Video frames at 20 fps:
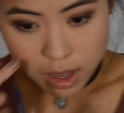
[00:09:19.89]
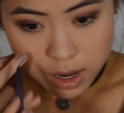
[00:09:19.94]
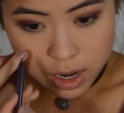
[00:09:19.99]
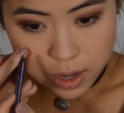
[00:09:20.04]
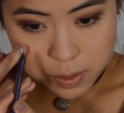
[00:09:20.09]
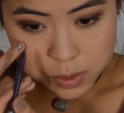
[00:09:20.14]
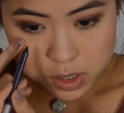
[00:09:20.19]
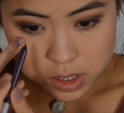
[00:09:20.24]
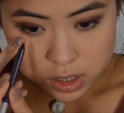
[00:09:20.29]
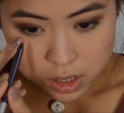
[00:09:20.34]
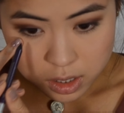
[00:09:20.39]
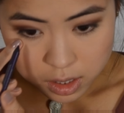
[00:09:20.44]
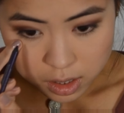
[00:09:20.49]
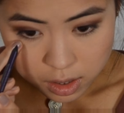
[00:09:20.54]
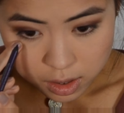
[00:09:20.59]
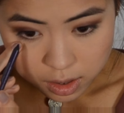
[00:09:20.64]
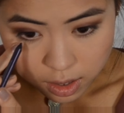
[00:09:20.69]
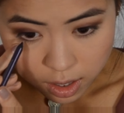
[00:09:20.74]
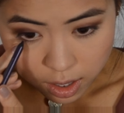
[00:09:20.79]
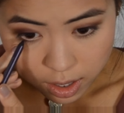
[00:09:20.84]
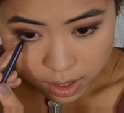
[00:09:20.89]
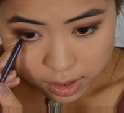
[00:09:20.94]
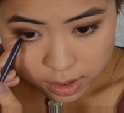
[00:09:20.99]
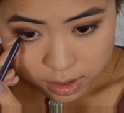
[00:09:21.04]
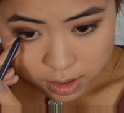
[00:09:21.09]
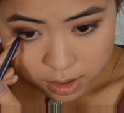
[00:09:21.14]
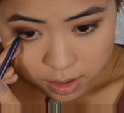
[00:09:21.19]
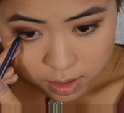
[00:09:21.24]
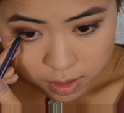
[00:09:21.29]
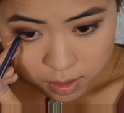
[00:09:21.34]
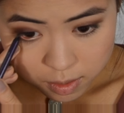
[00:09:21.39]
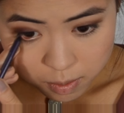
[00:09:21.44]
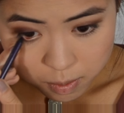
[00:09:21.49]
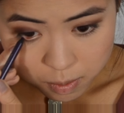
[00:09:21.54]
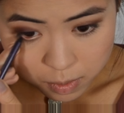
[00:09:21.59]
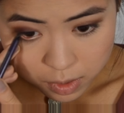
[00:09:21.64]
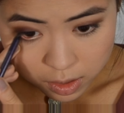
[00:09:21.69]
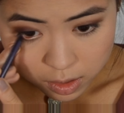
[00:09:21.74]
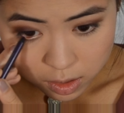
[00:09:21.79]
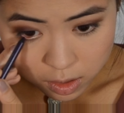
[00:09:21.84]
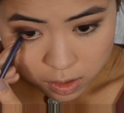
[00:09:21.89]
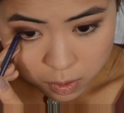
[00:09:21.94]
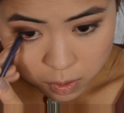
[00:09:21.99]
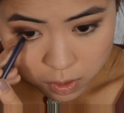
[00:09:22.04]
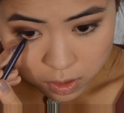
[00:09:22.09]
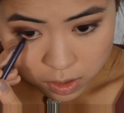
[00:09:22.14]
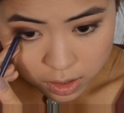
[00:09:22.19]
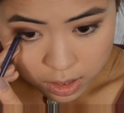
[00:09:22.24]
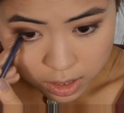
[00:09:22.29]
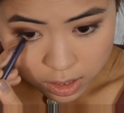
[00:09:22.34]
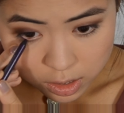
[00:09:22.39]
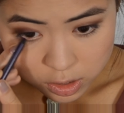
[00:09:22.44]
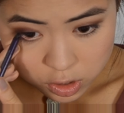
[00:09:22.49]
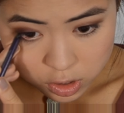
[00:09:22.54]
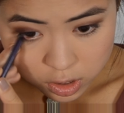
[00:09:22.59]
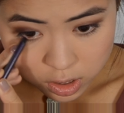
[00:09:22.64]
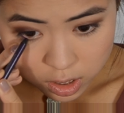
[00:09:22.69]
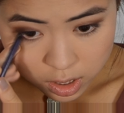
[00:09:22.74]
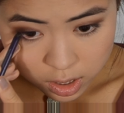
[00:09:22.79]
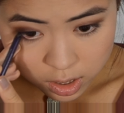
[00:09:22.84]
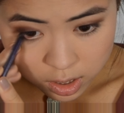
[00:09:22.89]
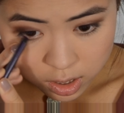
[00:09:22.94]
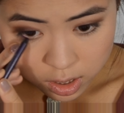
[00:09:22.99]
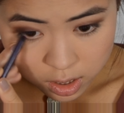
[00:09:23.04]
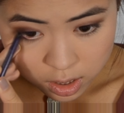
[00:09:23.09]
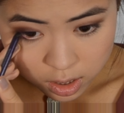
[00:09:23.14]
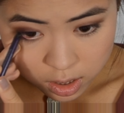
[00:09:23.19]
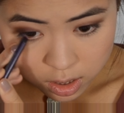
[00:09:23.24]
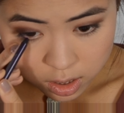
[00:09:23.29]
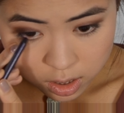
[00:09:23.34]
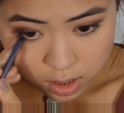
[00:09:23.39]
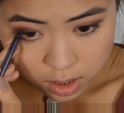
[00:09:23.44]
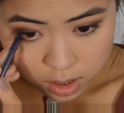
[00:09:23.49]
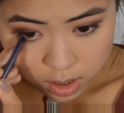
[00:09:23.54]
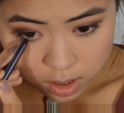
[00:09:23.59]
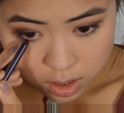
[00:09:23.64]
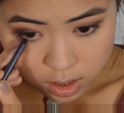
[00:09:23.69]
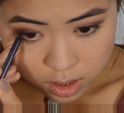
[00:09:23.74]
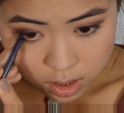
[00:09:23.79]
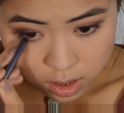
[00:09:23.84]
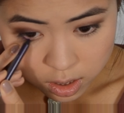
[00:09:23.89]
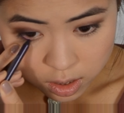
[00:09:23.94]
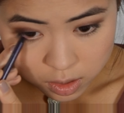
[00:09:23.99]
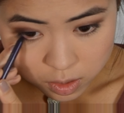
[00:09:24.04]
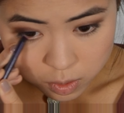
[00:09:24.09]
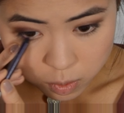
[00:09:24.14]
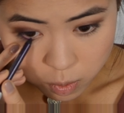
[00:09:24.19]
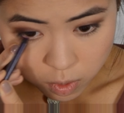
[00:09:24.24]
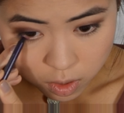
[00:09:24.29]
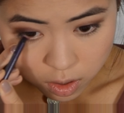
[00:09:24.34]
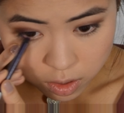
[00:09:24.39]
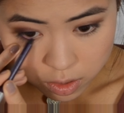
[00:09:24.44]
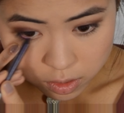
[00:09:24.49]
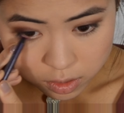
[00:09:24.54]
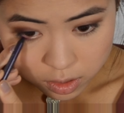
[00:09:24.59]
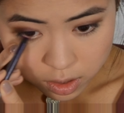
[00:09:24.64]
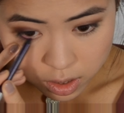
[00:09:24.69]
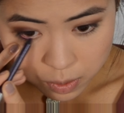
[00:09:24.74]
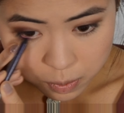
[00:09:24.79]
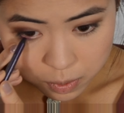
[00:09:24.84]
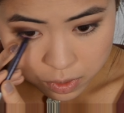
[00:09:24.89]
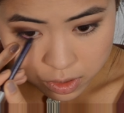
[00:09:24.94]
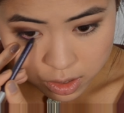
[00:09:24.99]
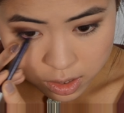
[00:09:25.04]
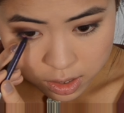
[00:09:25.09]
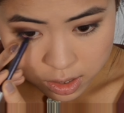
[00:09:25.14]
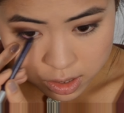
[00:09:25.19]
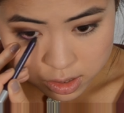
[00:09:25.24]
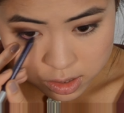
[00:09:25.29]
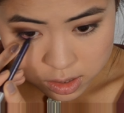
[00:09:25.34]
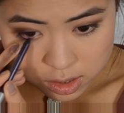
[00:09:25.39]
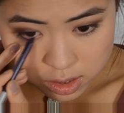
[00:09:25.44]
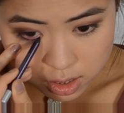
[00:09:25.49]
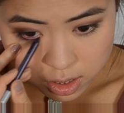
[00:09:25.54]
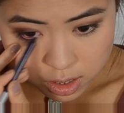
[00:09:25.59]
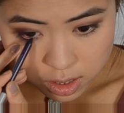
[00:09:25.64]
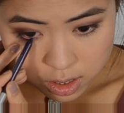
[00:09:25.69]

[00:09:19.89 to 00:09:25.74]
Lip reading: And I'm just going to line my lower lash line and waterline with this.